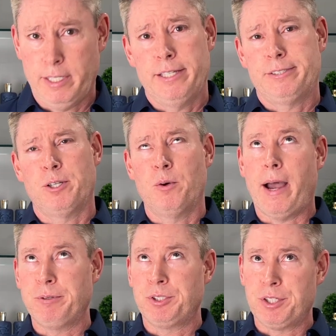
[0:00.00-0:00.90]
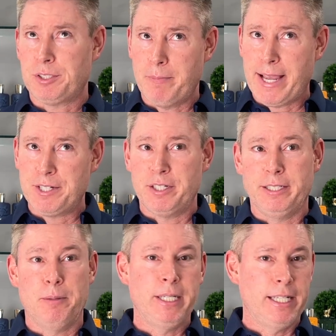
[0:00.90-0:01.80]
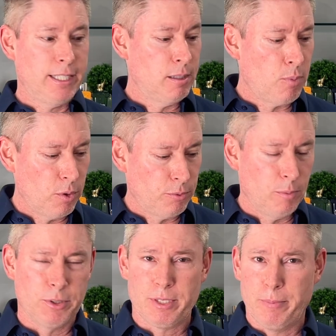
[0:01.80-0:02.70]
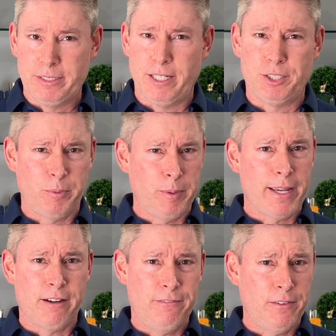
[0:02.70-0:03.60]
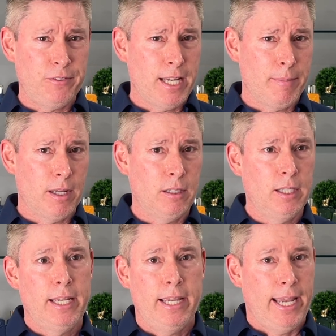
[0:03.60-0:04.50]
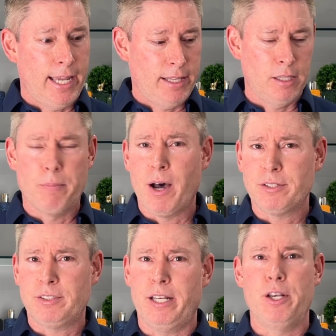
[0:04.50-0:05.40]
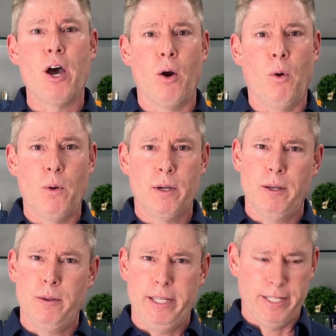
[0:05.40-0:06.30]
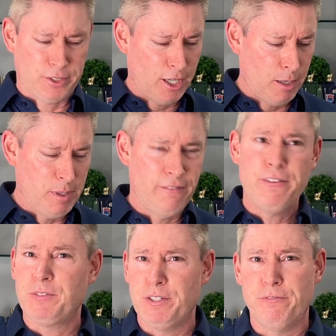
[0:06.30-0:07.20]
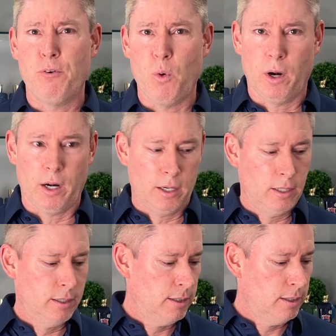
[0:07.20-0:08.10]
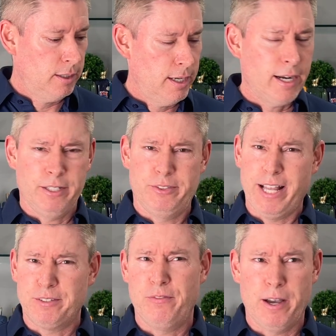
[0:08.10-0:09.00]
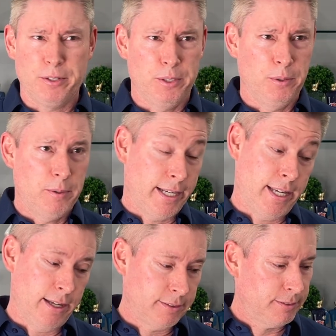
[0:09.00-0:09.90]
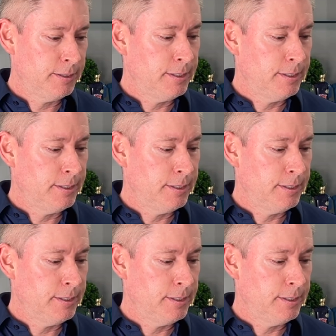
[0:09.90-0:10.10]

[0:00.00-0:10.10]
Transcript: So I was just imagining the meeting in the boardroom where somebody said, should we make a 50 ml? And then the boss said, no, it's gonna be 54, because that's value, I guess.